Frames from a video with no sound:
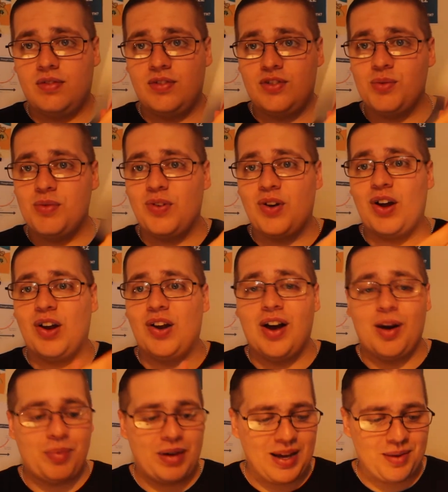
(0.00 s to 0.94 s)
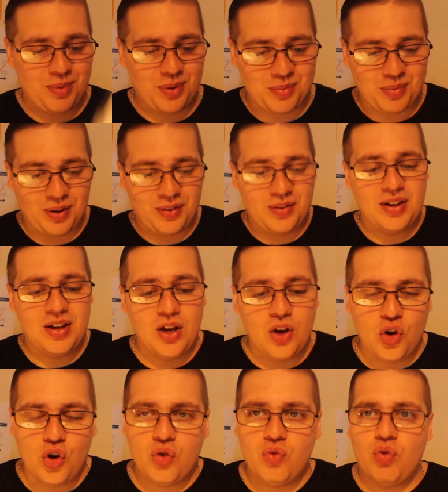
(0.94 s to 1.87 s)
So we've got a lot of paper in, but
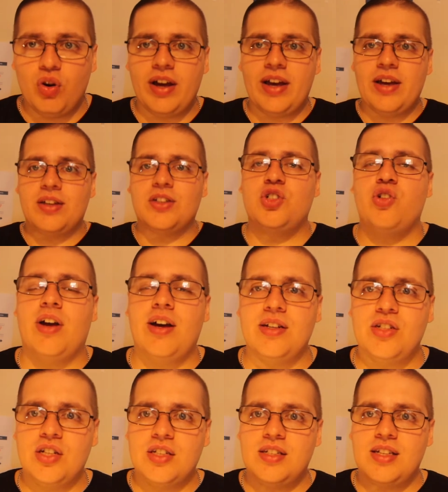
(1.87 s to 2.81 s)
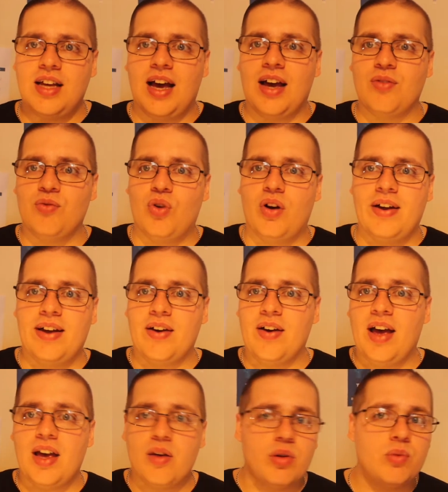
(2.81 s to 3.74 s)
write out your strategies and write out
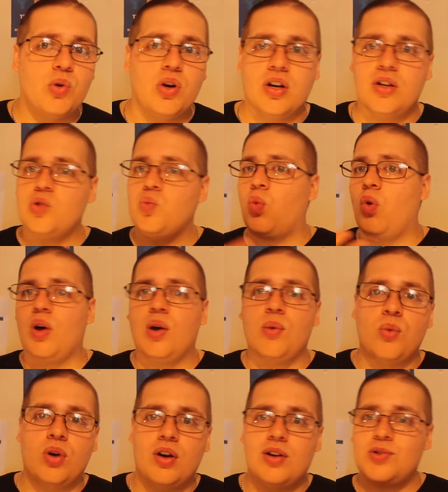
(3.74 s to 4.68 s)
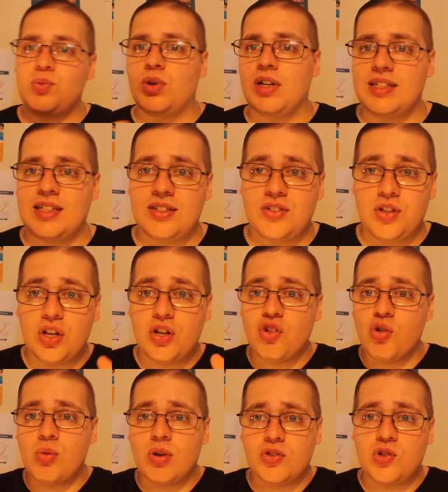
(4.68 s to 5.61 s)
how it works, what is it, so you
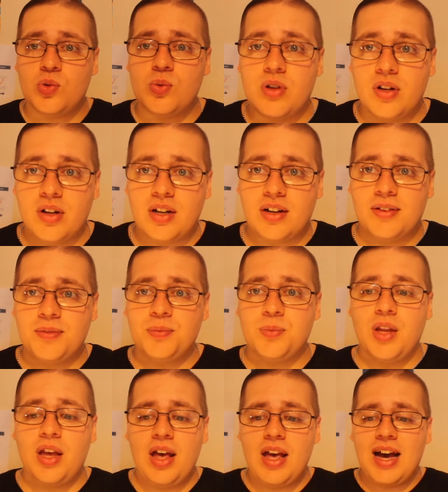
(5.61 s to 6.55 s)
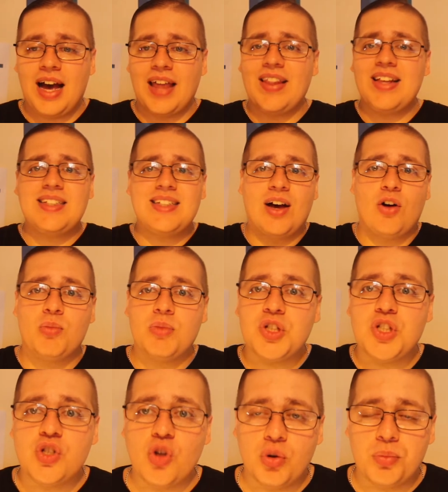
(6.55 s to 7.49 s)
know what to work on. And this helped me
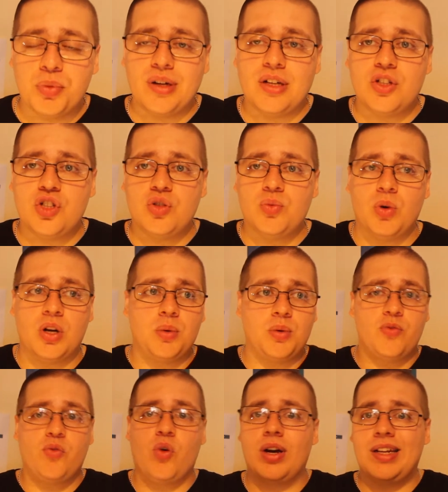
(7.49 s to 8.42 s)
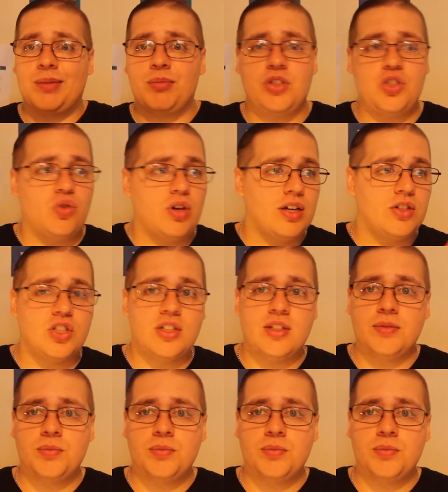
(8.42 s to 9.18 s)
so much when I was finding my strategy,